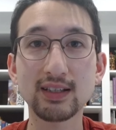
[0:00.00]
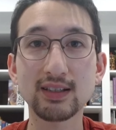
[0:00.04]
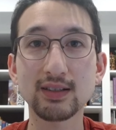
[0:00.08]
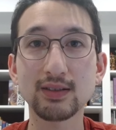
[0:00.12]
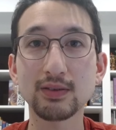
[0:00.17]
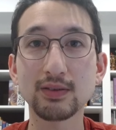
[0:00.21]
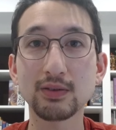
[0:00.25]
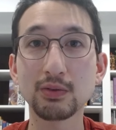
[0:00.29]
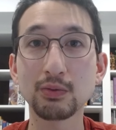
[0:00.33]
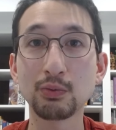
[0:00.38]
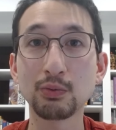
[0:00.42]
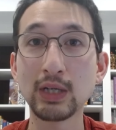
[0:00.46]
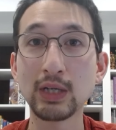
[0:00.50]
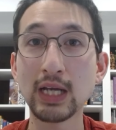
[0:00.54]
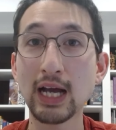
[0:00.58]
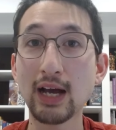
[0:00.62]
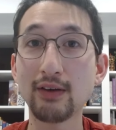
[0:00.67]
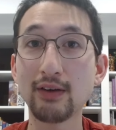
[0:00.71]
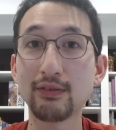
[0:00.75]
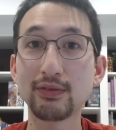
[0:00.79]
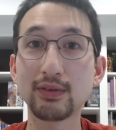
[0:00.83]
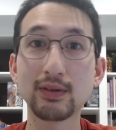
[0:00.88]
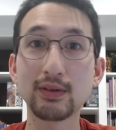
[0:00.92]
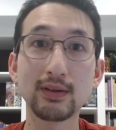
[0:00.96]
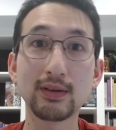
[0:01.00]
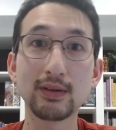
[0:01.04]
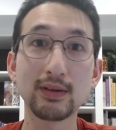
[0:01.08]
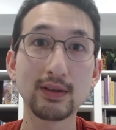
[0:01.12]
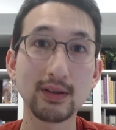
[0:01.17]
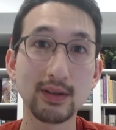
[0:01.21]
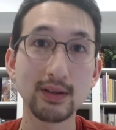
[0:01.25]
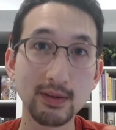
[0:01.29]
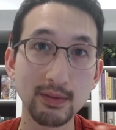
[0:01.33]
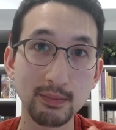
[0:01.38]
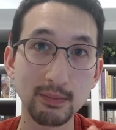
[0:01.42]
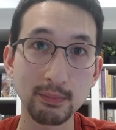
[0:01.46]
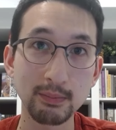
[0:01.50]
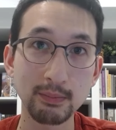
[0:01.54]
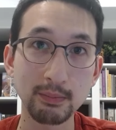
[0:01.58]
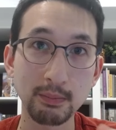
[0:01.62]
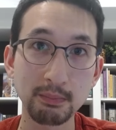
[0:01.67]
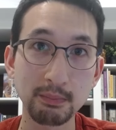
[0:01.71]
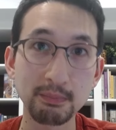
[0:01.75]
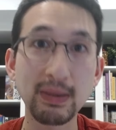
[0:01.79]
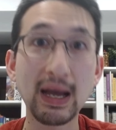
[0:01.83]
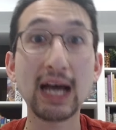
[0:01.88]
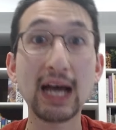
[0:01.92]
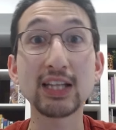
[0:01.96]
despite the fact we have
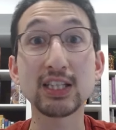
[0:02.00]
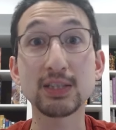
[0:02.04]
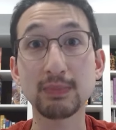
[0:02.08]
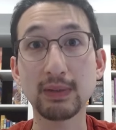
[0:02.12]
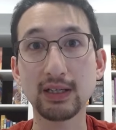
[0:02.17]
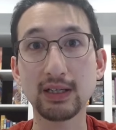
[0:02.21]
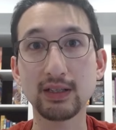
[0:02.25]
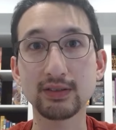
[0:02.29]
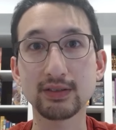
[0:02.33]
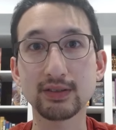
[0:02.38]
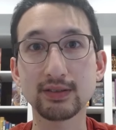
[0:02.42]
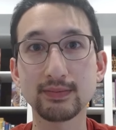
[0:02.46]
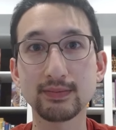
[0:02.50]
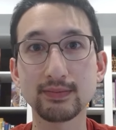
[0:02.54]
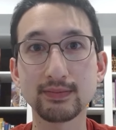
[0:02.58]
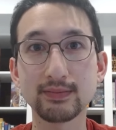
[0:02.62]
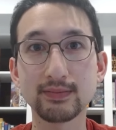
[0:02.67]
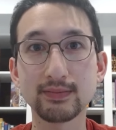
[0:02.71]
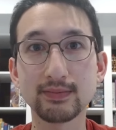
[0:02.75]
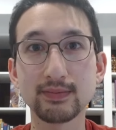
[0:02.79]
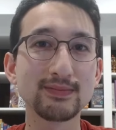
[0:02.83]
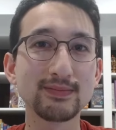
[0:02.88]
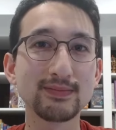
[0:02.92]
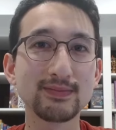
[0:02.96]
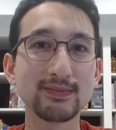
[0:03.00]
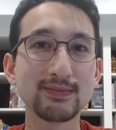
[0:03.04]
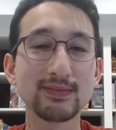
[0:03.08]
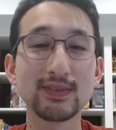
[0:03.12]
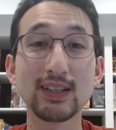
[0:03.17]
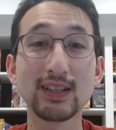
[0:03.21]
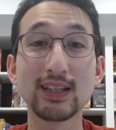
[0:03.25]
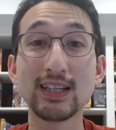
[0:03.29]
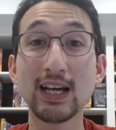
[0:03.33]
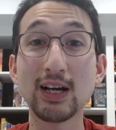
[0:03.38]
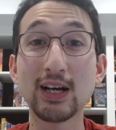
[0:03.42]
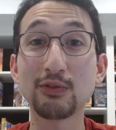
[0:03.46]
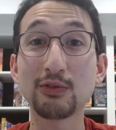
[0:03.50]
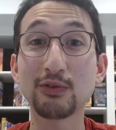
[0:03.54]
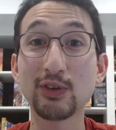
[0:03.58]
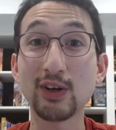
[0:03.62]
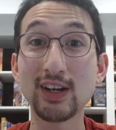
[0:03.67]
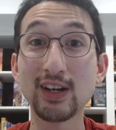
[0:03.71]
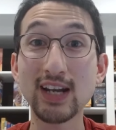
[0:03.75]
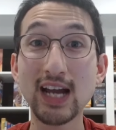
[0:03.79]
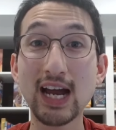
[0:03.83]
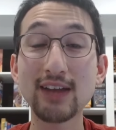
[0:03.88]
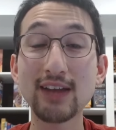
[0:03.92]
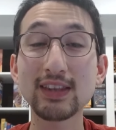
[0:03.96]
bad spells. Now for
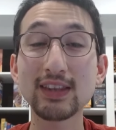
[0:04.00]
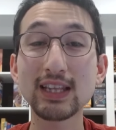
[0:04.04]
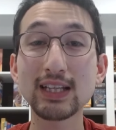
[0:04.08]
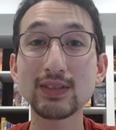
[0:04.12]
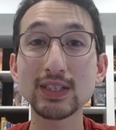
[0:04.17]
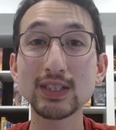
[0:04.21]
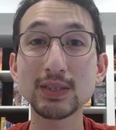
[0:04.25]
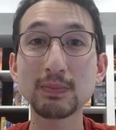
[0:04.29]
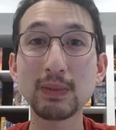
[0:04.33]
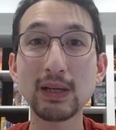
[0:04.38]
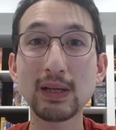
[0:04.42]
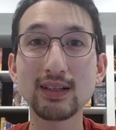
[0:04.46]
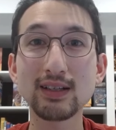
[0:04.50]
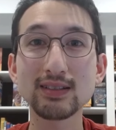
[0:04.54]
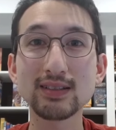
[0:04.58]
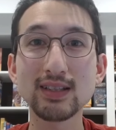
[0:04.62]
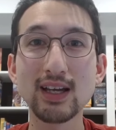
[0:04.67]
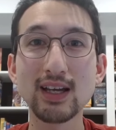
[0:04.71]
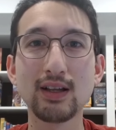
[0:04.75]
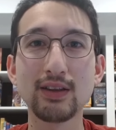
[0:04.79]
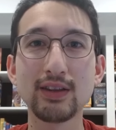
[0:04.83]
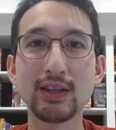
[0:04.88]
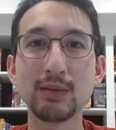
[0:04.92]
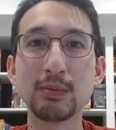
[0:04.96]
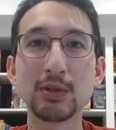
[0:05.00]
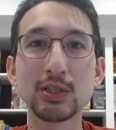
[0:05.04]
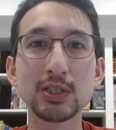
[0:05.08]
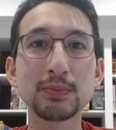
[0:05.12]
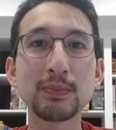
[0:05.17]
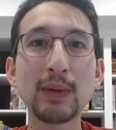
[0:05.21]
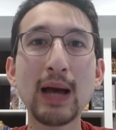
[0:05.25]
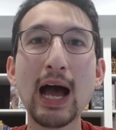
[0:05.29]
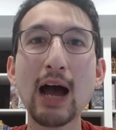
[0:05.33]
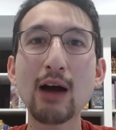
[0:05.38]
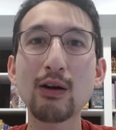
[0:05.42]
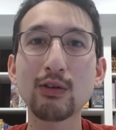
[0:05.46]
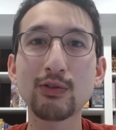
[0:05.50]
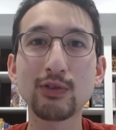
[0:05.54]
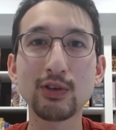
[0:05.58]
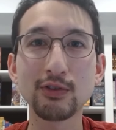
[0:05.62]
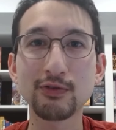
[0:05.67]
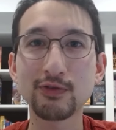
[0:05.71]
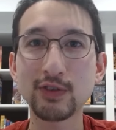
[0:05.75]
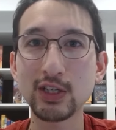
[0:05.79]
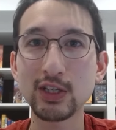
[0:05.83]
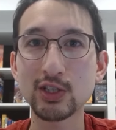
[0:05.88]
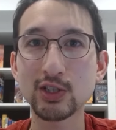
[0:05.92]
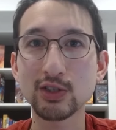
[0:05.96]
9th level spells, the most powerful
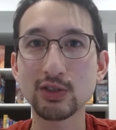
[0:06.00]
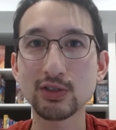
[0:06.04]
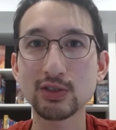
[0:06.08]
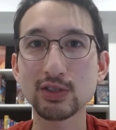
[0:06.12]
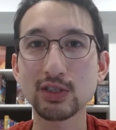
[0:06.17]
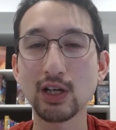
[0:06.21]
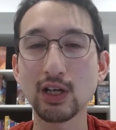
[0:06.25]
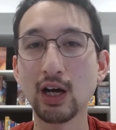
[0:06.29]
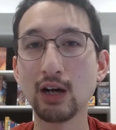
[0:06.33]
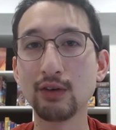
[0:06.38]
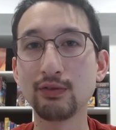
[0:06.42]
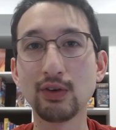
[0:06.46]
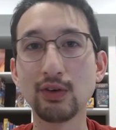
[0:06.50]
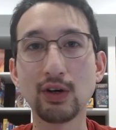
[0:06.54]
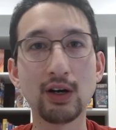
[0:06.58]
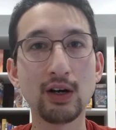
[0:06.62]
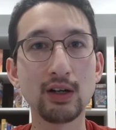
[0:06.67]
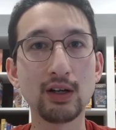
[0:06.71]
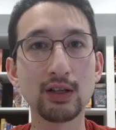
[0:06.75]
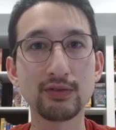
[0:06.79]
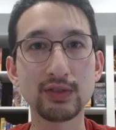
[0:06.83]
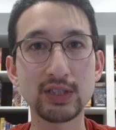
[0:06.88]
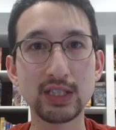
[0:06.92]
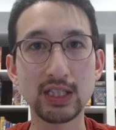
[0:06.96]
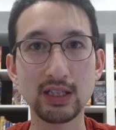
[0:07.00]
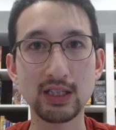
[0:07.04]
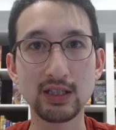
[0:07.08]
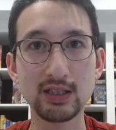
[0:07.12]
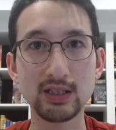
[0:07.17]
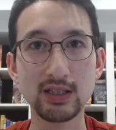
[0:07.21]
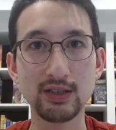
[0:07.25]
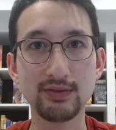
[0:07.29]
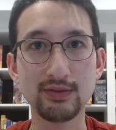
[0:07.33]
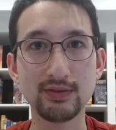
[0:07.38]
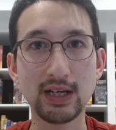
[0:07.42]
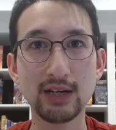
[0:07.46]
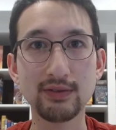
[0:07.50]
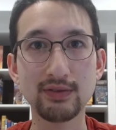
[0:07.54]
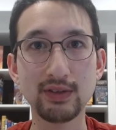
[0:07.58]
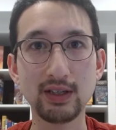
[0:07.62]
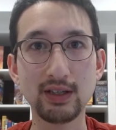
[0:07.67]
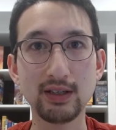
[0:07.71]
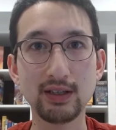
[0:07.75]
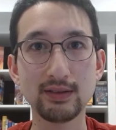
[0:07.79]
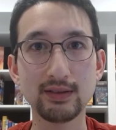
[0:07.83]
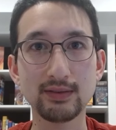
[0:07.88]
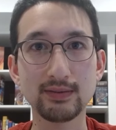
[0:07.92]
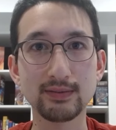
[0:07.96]
features of all of D&D 5e.
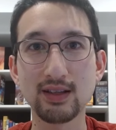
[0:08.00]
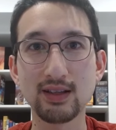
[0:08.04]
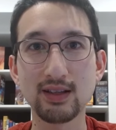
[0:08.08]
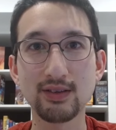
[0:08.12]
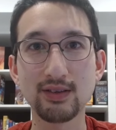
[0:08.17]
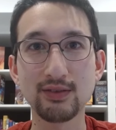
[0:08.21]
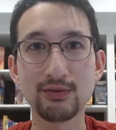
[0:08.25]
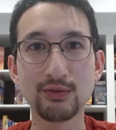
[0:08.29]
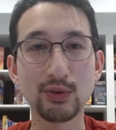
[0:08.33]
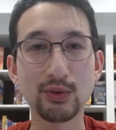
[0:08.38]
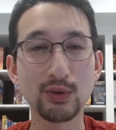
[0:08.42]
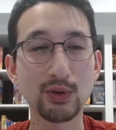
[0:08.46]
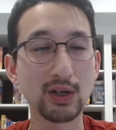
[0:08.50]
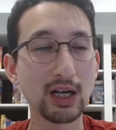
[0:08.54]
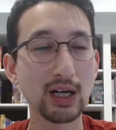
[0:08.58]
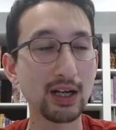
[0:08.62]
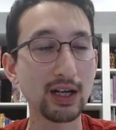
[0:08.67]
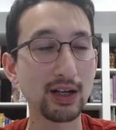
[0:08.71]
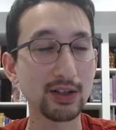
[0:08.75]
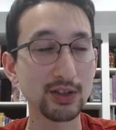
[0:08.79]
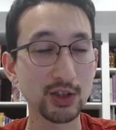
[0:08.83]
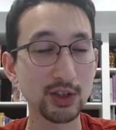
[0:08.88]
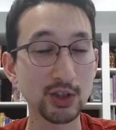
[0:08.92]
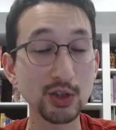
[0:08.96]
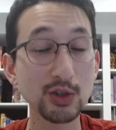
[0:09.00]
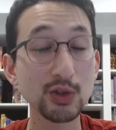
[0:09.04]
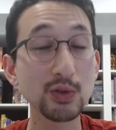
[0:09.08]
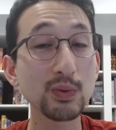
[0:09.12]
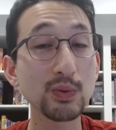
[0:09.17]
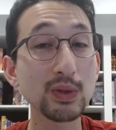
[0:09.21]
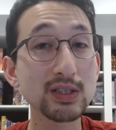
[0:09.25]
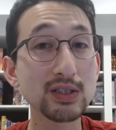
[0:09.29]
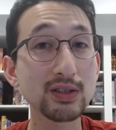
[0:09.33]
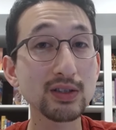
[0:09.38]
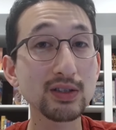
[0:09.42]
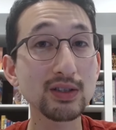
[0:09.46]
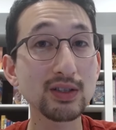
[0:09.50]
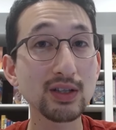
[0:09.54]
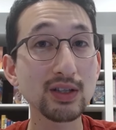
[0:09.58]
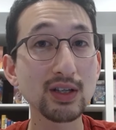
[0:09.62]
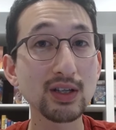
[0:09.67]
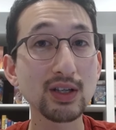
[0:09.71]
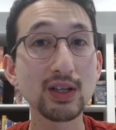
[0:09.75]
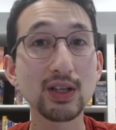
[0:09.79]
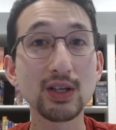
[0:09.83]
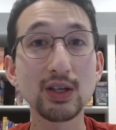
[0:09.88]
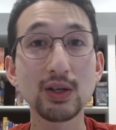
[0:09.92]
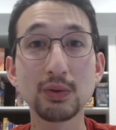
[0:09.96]
For a Good Wizard,
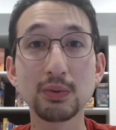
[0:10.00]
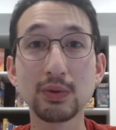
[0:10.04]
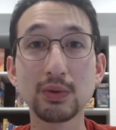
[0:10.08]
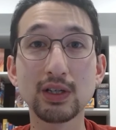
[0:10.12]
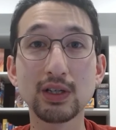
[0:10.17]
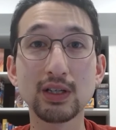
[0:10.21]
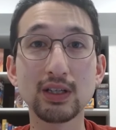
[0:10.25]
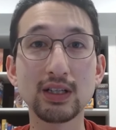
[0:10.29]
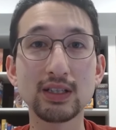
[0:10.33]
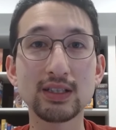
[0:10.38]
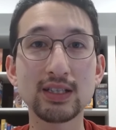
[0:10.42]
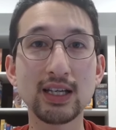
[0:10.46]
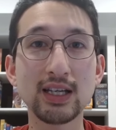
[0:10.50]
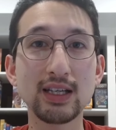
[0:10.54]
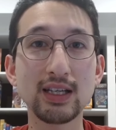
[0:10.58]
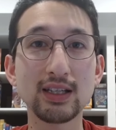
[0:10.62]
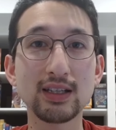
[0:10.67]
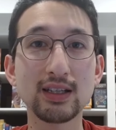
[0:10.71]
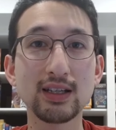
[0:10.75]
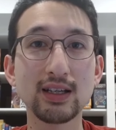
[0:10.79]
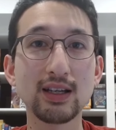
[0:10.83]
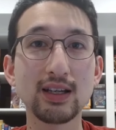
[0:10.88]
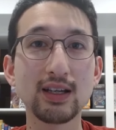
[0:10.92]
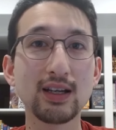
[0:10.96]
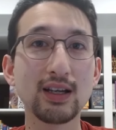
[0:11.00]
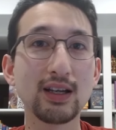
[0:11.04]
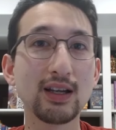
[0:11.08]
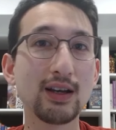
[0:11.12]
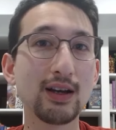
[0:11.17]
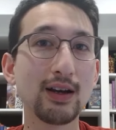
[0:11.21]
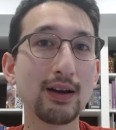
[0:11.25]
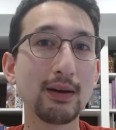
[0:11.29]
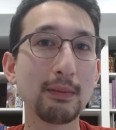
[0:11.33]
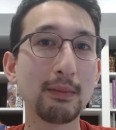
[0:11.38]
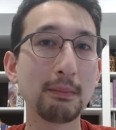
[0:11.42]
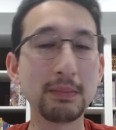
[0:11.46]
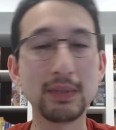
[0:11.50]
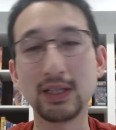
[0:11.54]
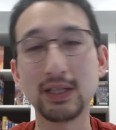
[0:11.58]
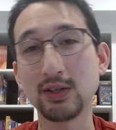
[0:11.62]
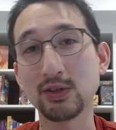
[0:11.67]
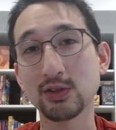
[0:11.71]
we're going to take Meteor